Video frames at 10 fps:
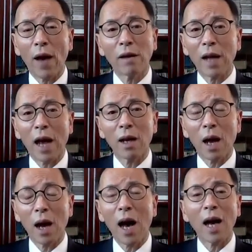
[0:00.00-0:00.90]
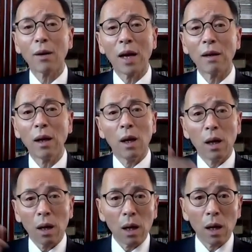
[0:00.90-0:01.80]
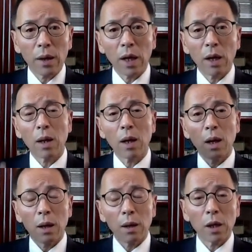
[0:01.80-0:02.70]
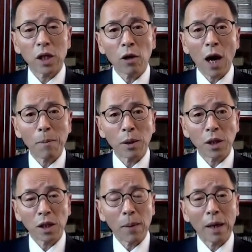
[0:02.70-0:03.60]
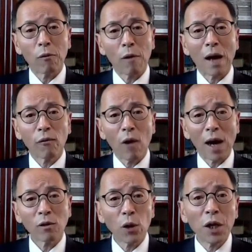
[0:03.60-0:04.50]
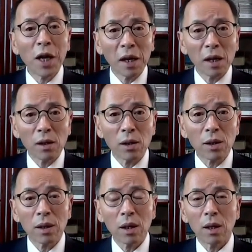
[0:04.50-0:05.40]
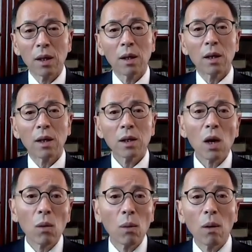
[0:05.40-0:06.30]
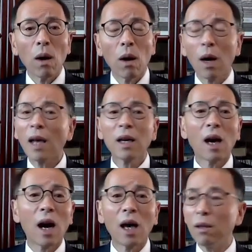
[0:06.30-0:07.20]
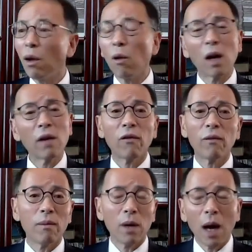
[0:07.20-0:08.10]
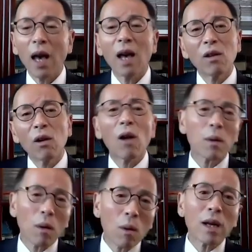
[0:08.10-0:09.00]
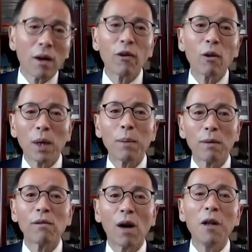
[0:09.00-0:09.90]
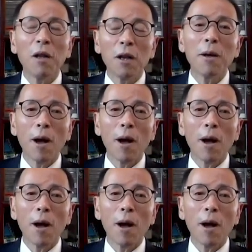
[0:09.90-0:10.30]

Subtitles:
are valued at higher than the established auto companies that have been around for 100 years. So I have known quite a few people who are